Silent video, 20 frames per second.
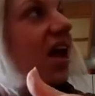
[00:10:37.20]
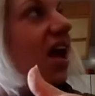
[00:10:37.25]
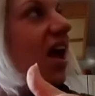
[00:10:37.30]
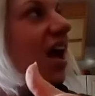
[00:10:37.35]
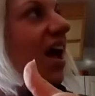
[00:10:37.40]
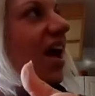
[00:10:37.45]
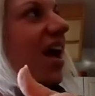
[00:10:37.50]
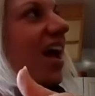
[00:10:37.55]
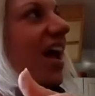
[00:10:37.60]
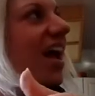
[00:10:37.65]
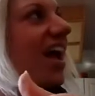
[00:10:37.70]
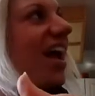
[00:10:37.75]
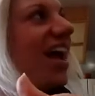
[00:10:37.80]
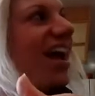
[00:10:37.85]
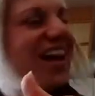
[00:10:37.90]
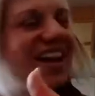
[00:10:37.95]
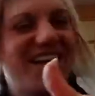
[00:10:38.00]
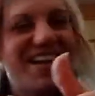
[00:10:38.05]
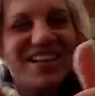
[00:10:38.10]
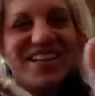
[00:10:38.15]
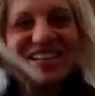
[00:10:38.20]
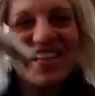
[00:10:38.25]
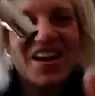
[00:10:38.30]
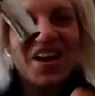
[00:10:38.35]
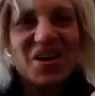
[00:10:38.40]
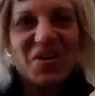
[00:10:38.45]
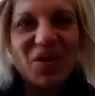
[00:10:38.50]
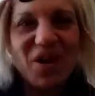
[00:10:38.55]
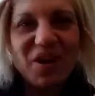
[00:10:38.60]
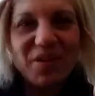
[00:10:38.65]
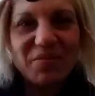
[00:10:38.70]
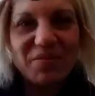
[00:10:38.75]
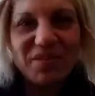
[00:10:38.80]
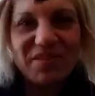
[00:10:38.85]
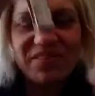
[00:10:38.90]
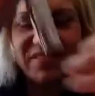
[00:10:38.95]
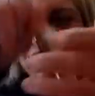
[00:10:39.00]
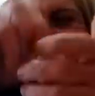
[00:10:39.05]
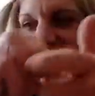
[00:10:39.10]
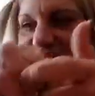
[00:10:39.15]
And it's
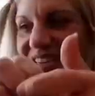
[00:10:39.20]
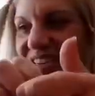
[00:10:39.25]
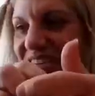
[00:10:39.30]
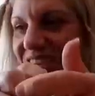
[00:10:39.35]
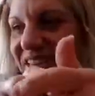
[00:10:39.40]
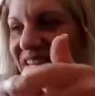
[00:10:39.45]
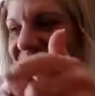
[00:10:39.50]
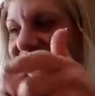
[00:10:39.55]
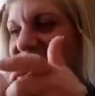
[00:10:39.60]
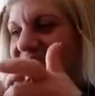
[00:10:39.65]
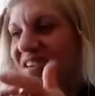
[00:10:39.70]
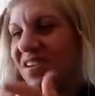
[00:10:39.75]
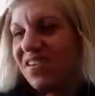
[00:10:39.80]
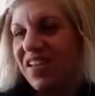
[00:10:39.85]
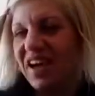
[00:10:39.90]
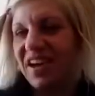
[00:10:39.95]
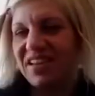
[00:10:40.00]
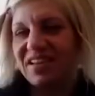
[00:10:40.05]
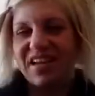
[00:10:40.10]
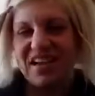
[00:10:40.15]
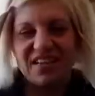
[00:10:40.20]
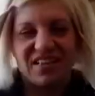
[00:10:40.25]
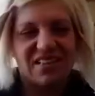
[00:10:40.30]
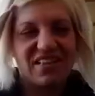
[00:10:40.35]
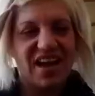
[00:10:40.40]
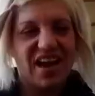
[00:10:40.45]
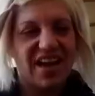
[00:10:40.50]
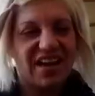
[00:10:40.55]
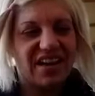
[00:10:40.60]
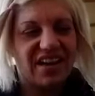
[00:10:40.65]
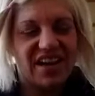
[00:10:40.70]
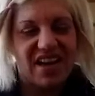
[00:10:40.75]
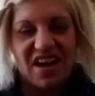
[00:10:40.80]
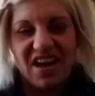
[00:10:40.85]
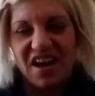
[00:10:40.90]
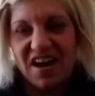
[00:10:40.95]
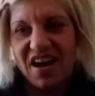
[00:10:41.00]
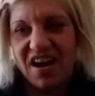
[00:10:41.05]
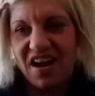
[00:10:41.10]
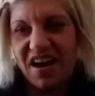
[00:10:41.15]
waterproof. So that's that.
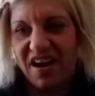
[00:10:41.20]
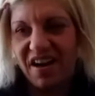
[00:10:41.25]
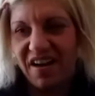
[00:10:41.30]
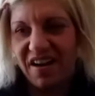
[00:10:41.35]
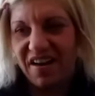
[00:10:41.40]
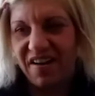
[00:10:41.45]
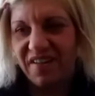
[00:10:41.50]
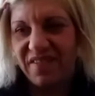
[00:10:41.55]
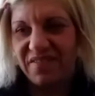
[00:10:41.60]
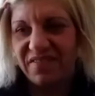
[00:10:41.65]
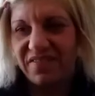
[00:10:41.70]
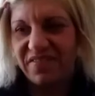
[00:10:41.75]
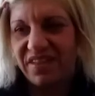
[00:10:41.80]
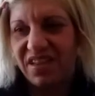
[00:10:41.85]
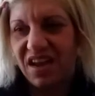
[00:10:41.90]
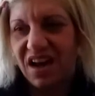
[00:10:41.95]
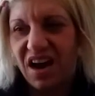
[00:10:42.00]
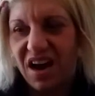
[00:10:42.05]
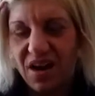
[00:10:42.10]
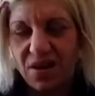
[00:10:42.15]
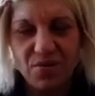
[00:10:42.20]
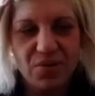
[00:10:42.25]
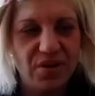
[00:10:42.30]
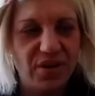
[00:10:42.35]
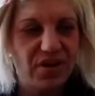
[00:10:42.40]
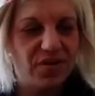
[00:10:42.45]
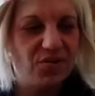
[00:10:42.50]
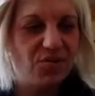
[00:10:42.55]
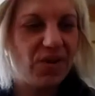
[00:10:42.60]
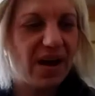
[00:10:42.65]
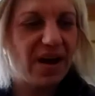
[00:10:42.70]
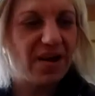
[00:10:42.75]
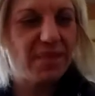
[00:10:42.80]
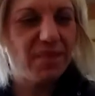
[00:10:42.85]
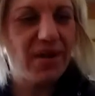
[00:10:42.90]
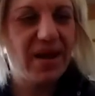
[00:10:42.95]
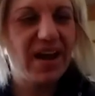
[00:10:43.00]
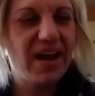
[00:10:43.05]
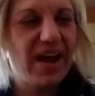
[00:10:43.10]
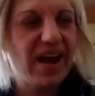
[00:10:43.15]
I would wrap
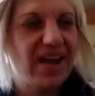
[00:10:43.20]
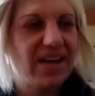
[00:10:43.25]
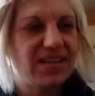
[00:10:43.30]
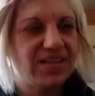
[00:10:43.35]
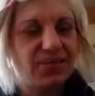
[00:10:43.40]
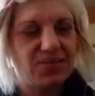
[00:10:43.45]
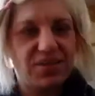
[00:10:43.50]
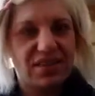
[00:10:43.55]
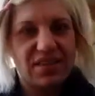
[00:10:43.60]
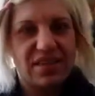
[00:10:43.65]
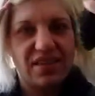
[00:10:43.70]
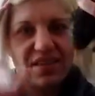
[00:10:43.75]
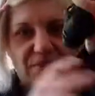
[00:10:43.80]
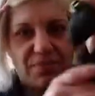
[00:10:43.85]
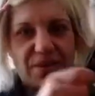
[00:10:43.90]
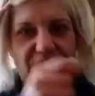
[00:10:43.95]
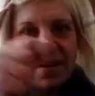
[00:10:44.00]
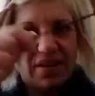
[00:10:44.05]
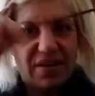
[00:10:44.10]
my axe with the